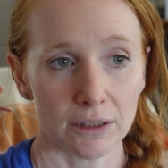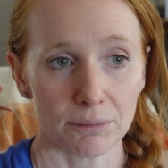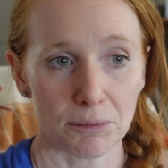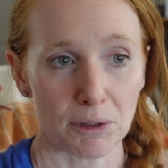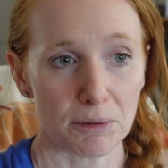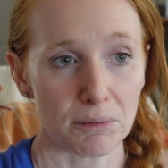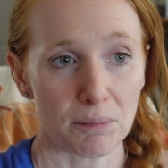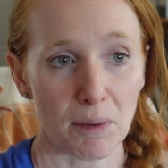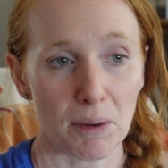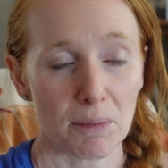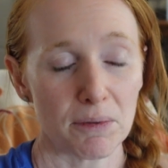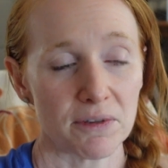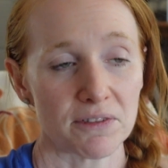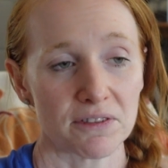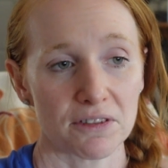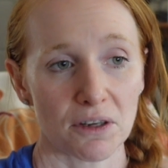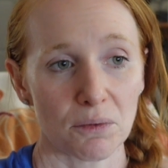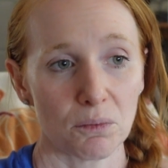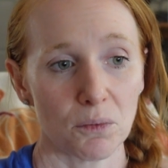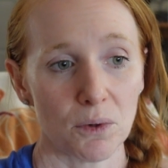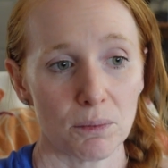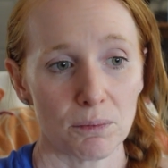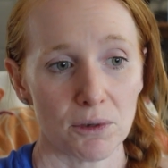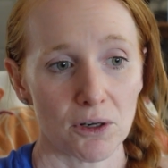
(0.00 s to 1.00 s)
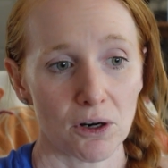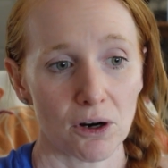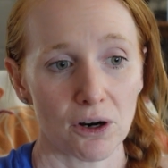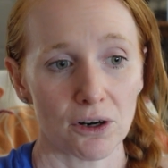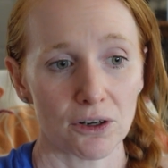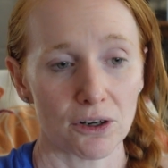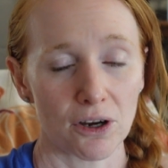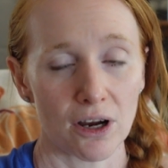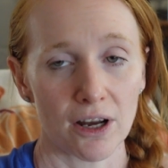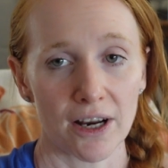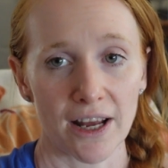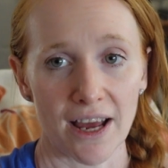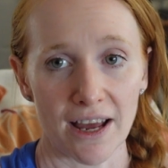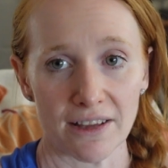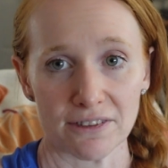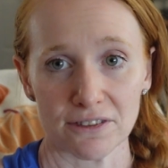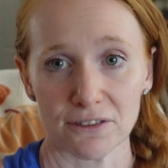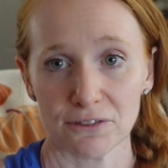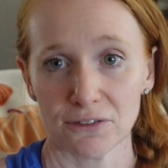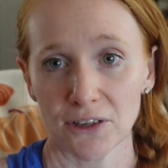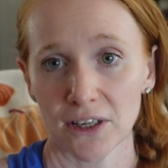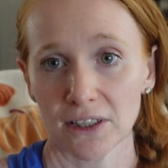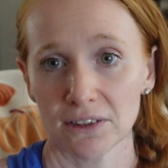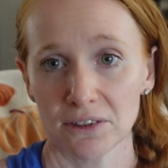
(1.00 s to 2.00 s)
I mean, maybe some women are not as
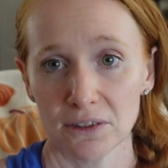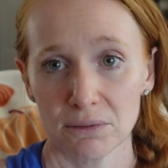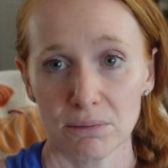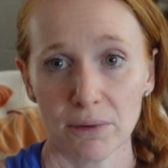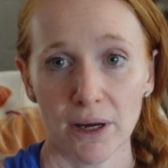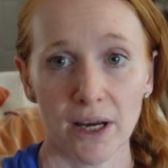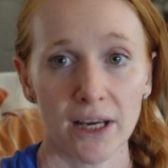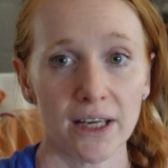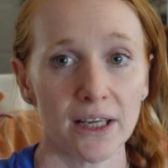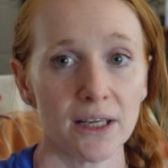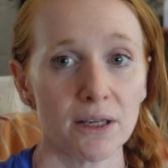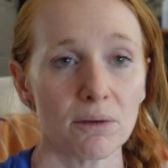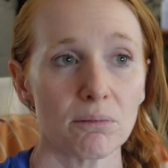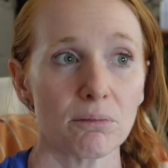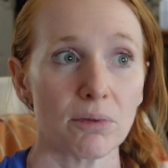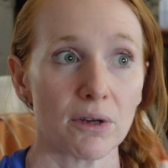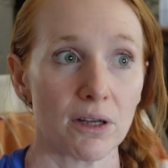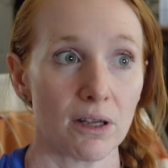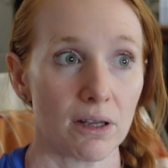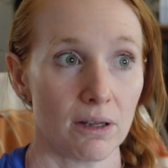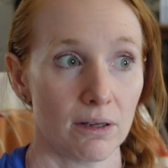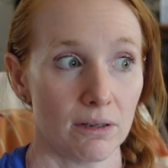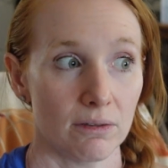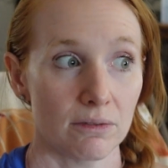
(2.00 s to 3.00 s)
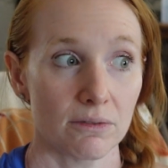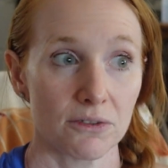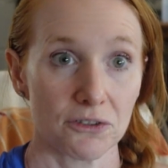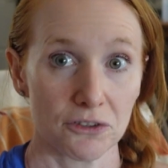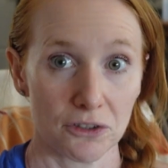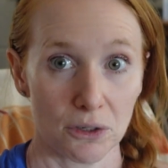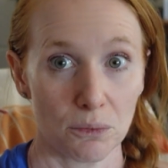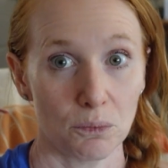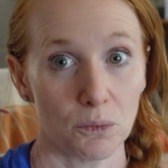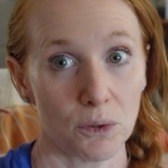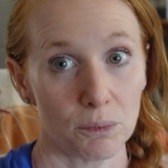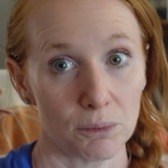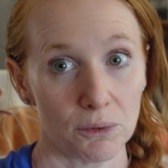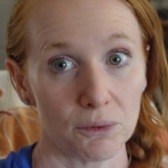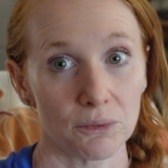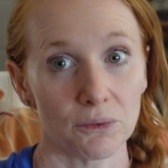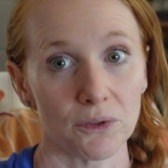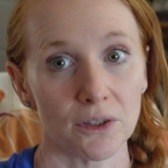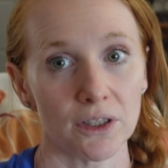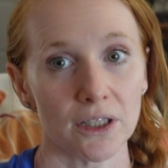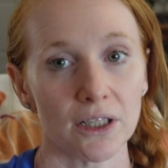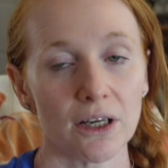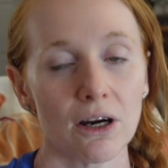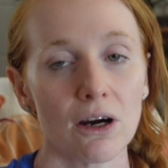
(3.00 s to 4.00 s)
affected by it, but some women
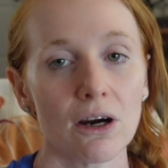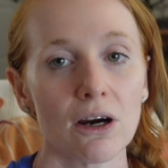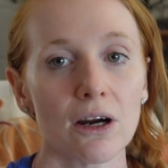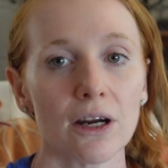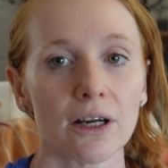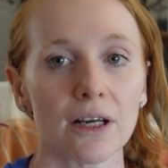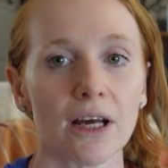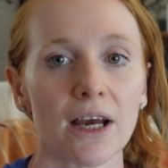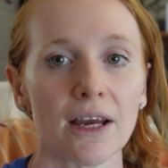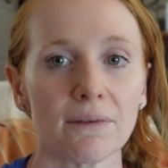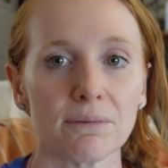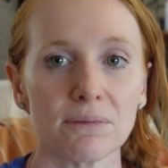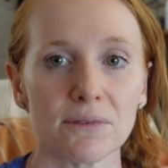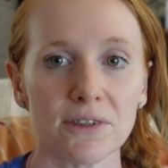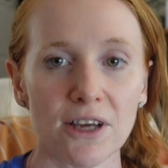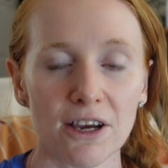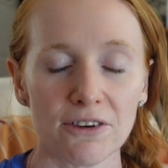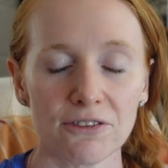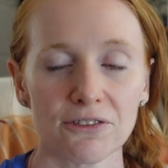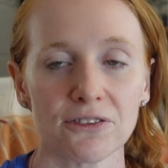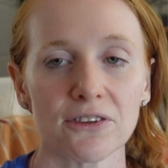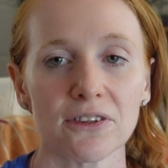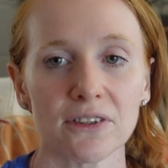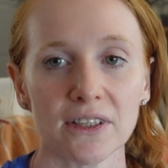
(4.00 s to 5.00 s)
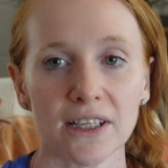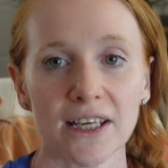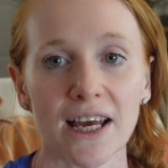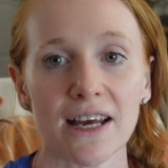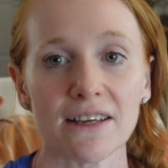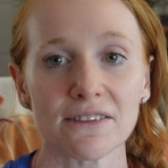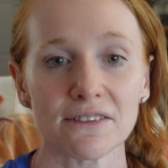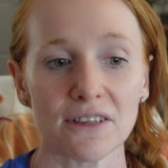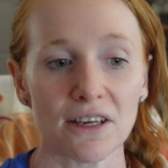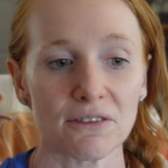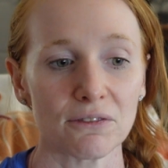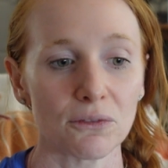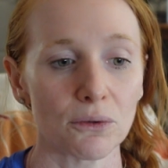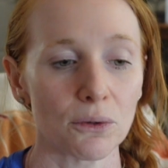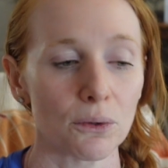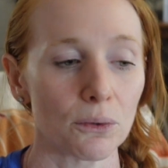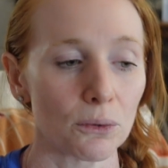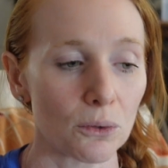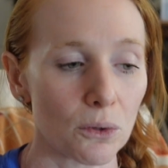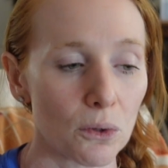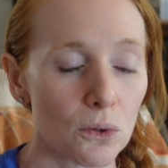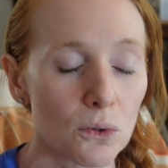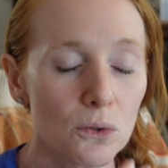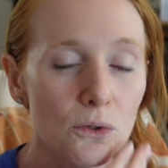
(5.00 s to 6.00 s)
really are, and I'm definitely, as I've
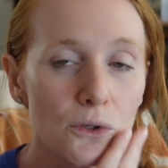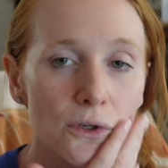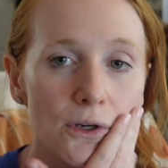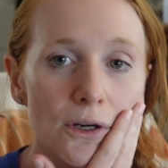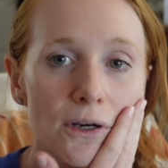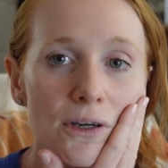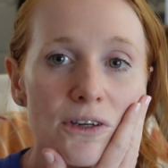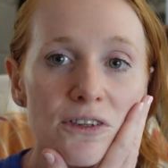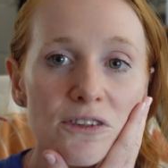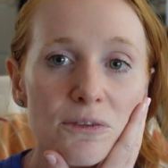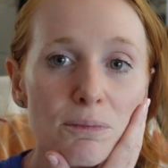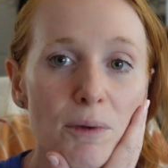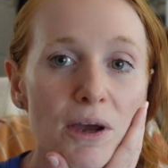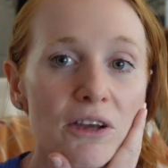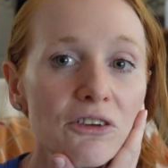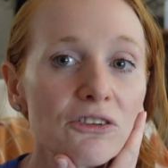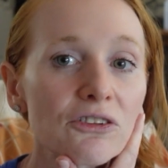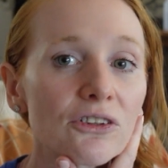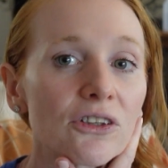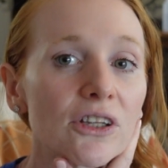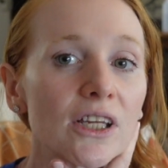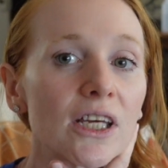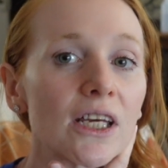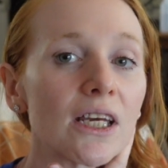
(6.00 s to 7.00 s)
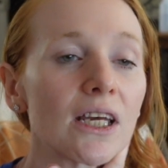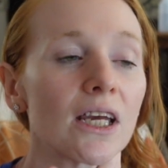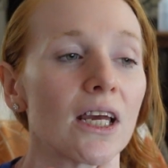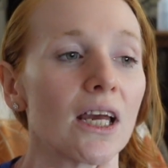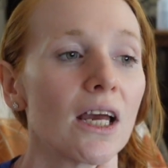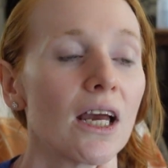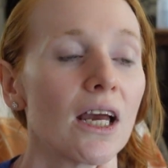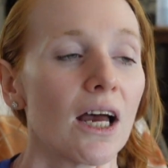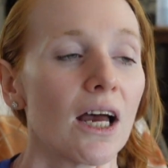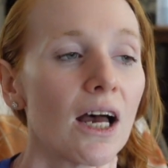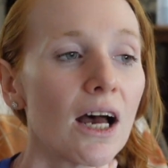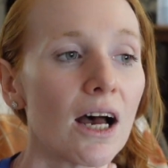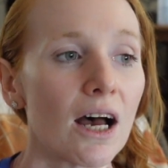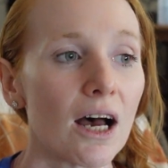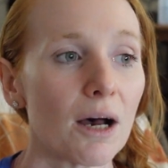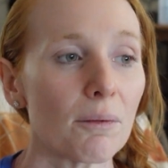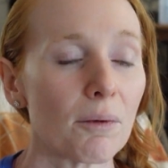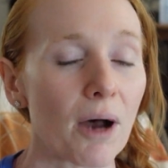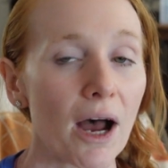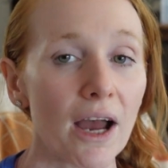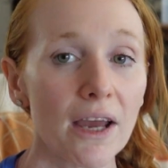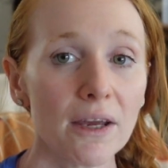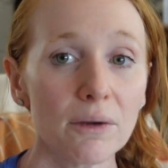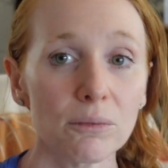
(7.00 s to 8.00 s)
grown older, especially,
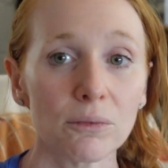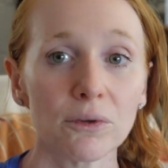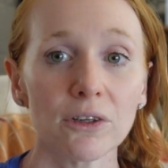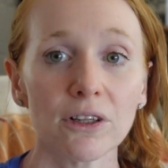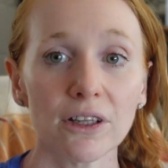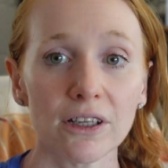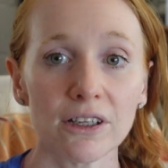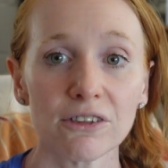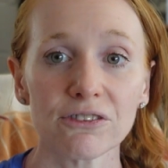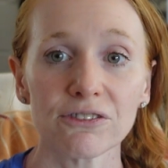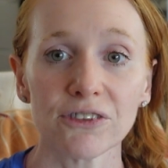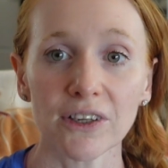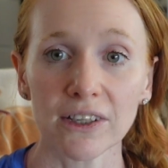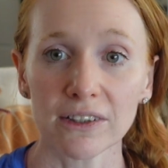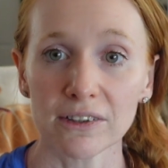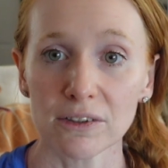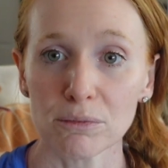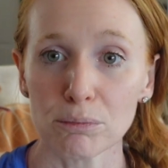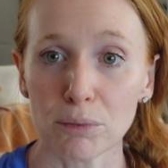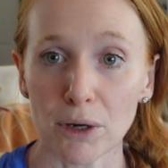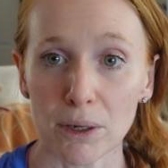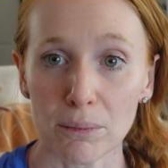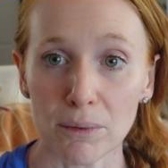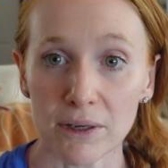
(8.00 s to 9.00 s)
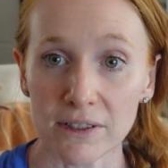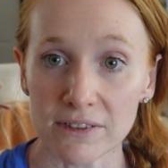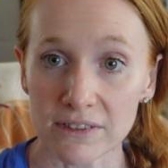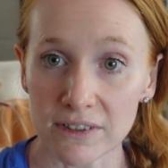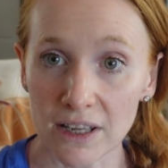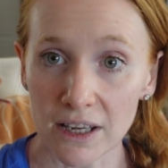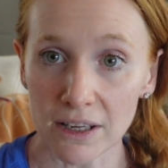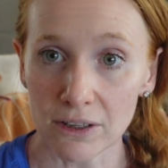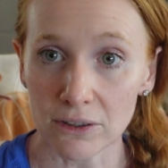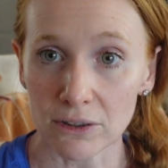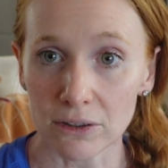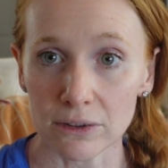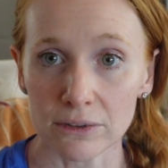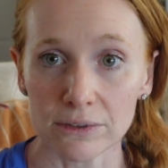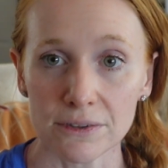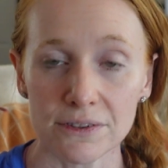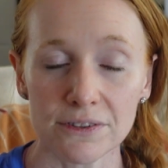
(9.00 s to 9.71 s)
I am really affected by my cycle.